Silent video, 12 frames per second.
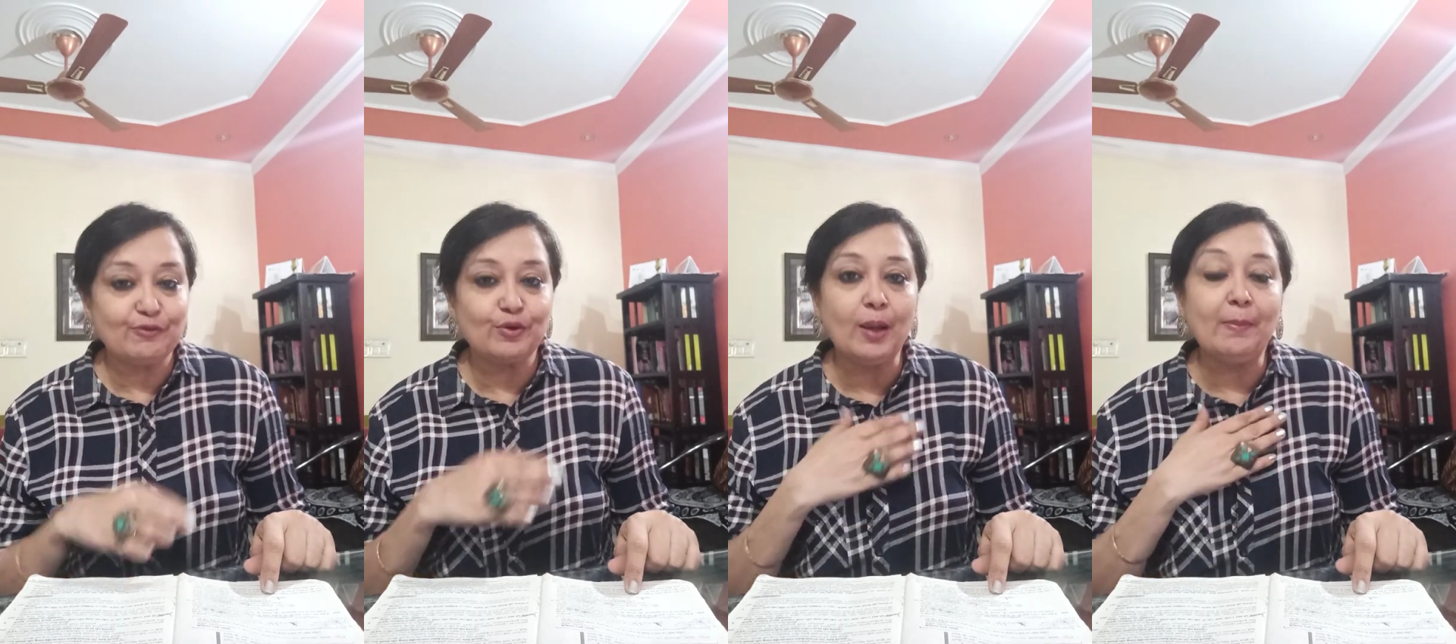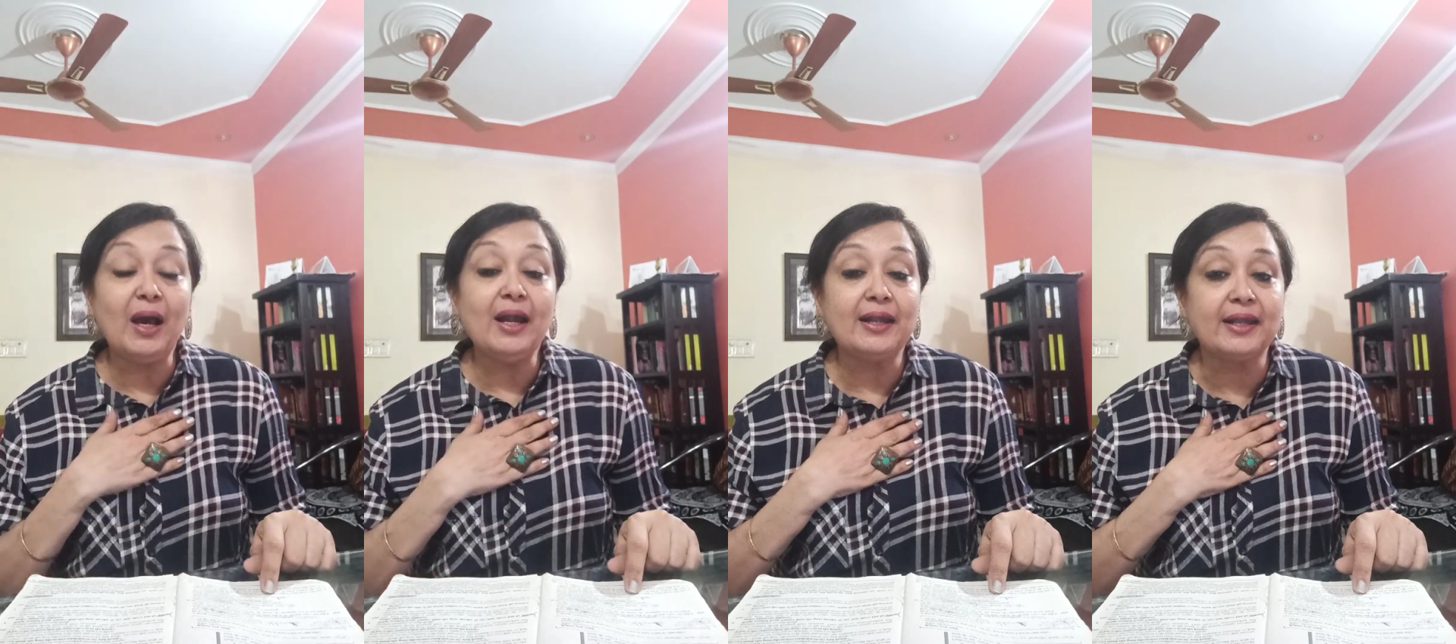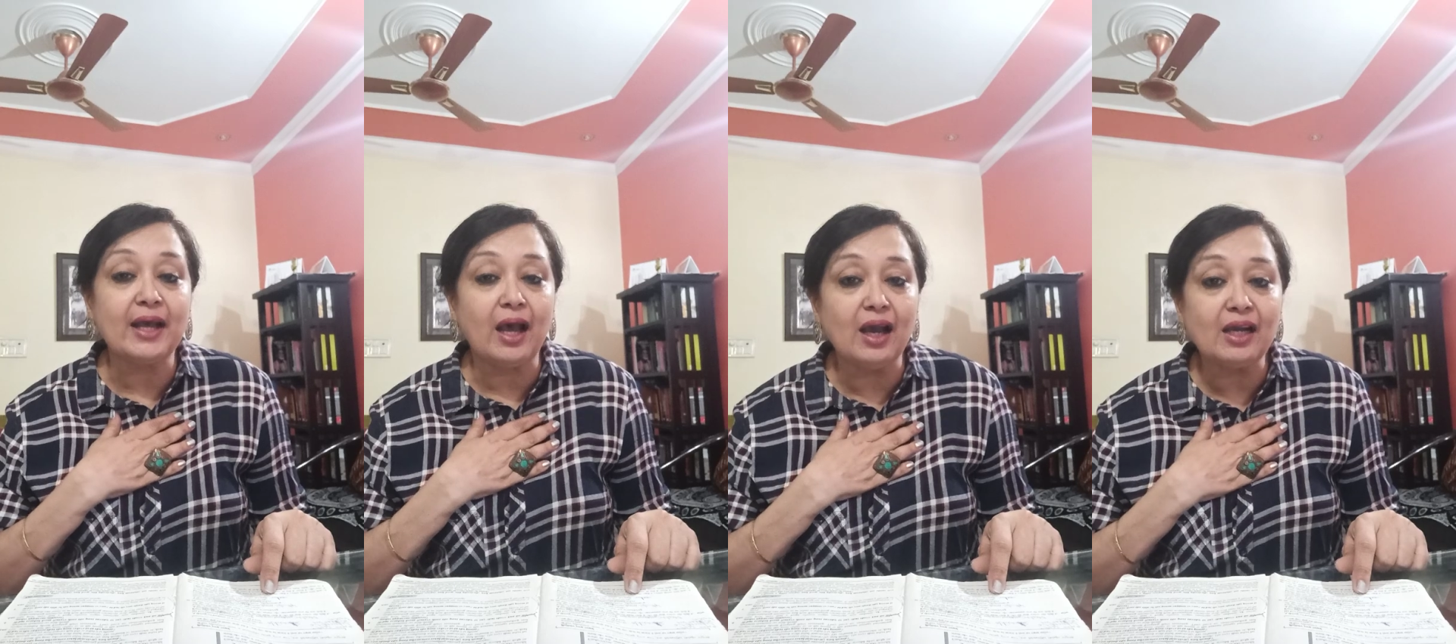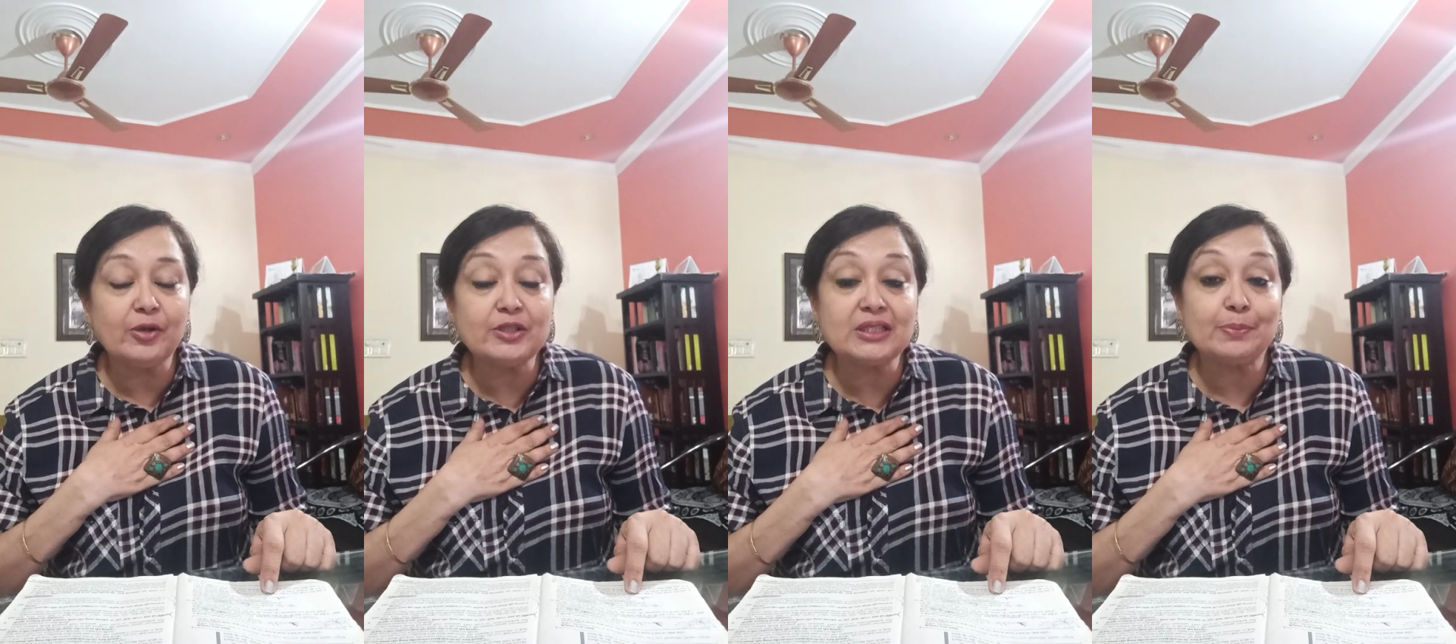from our
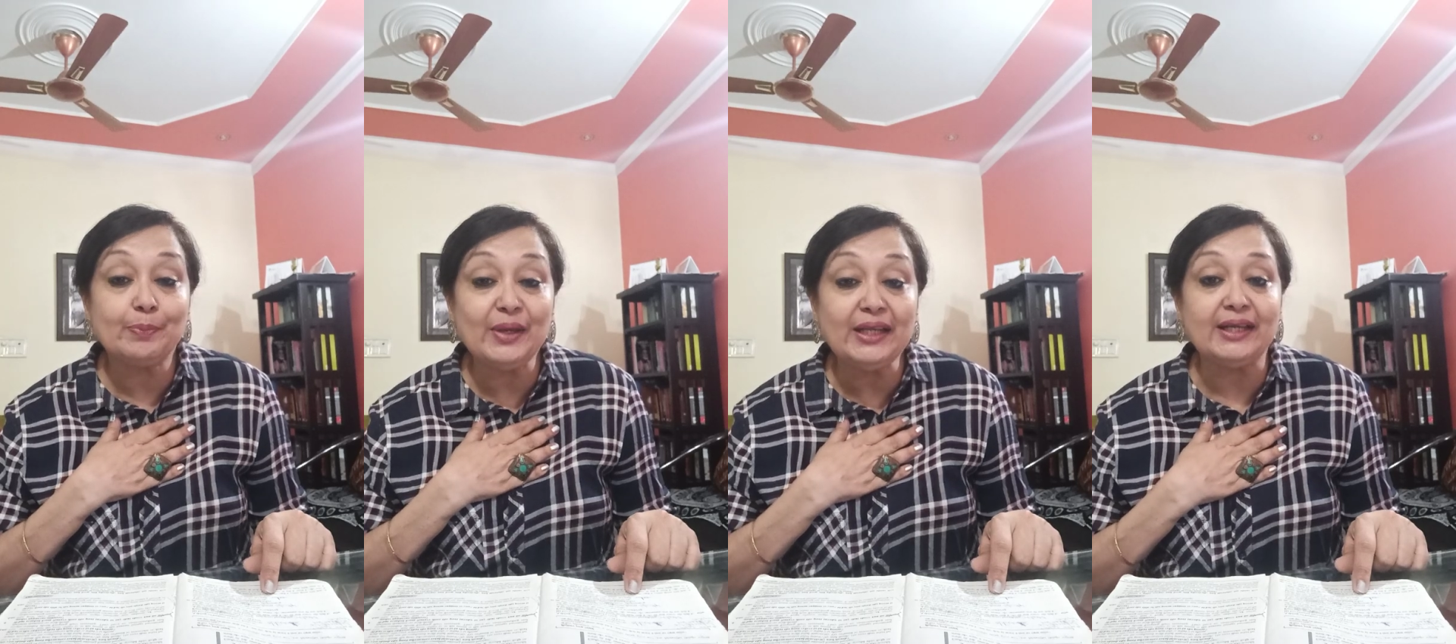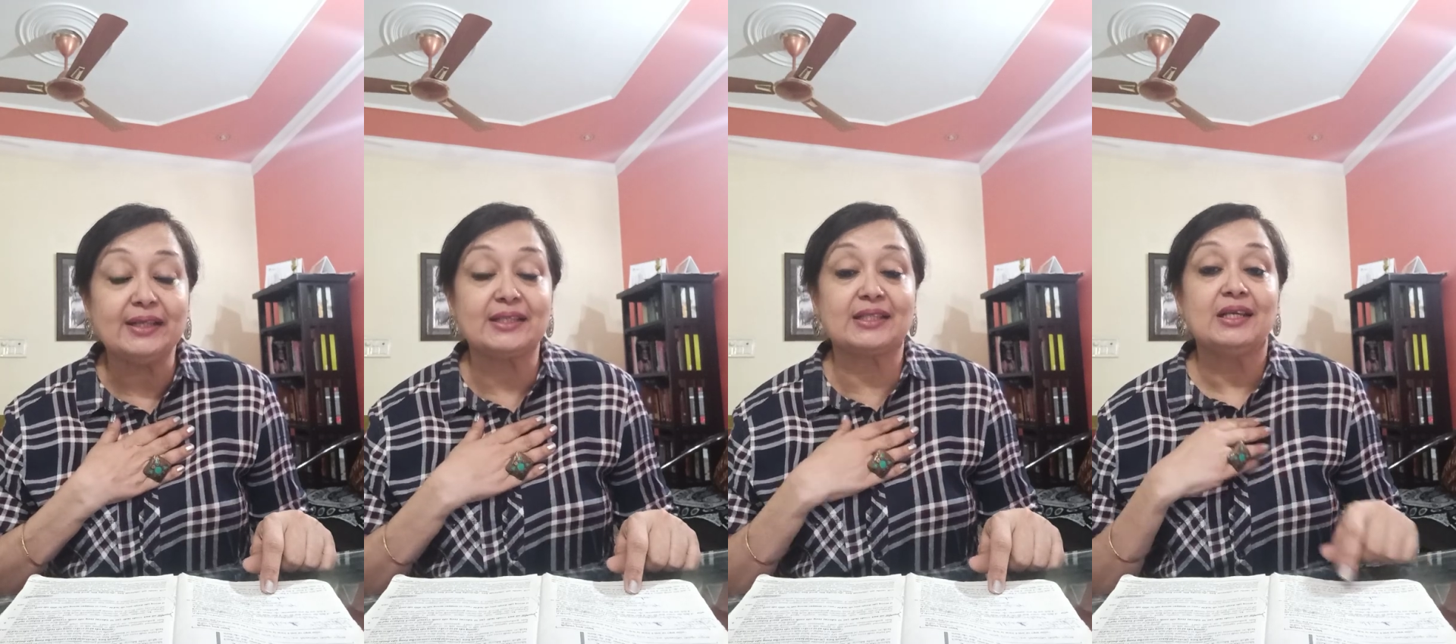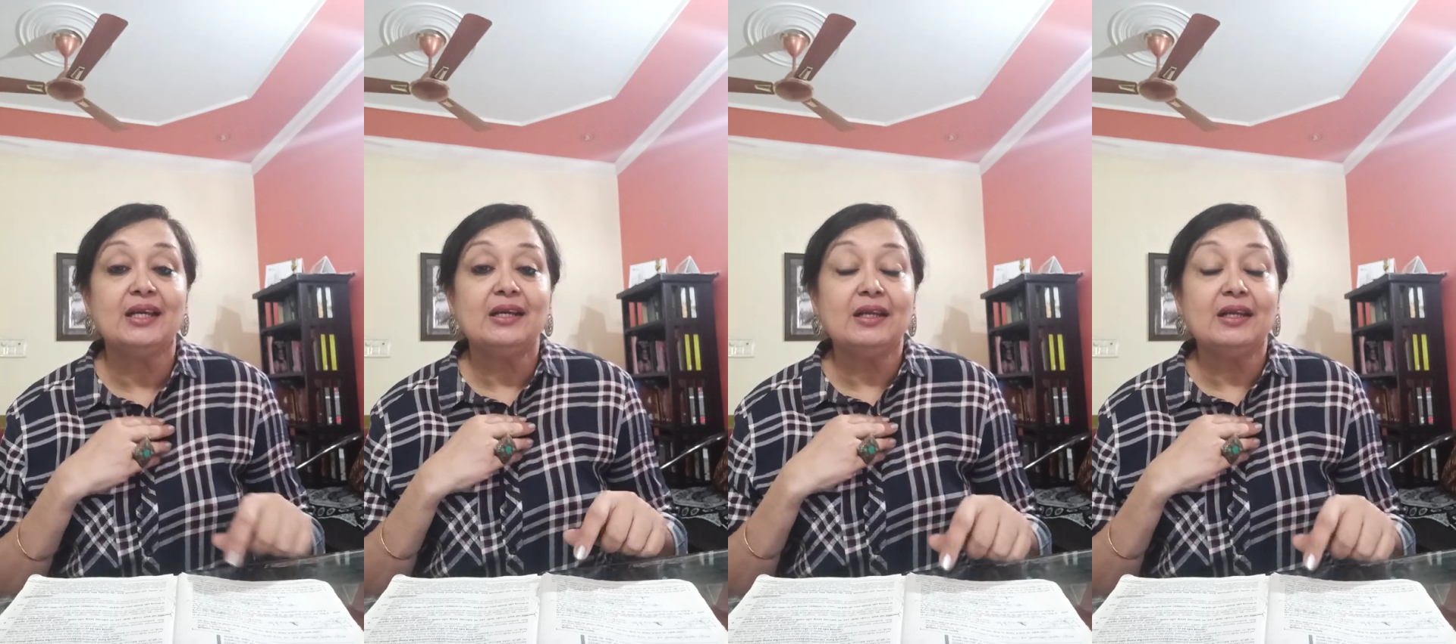dark spirits.